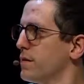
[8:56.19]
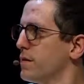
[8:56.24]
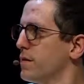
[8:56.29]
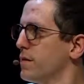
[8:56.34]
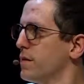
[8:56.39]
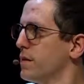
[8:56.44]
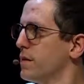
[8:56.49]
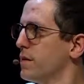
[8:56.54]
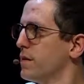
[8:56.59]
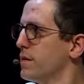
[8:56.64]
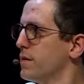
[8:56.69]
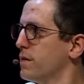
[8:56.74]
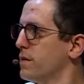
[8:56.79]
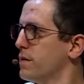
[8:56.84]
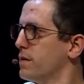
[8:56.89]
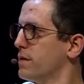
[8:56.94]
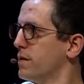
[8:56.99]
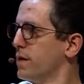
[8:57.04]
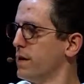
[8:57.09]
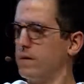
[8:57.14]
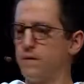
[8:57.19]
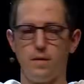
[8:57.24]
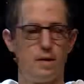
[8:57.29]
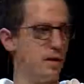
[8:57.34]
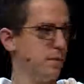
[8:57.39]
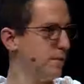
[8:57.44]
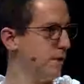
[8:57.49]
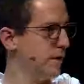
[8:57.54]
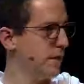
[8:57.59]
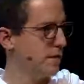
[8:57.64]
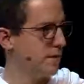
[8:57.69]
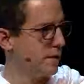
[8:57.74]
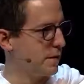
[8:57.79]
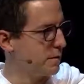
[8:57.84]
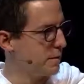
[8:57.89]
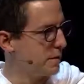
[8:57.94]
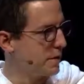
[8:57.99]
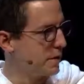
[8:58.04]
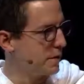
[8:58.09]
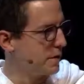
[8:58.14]
Yeah. I
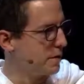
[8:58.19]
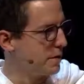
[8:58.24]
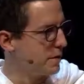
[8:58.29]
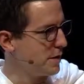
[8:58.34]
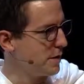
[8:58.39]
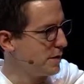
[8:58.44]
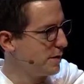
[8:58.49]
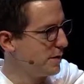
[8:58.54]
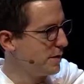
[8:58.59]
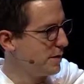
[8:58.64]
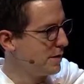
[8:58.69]
think we'd all agree.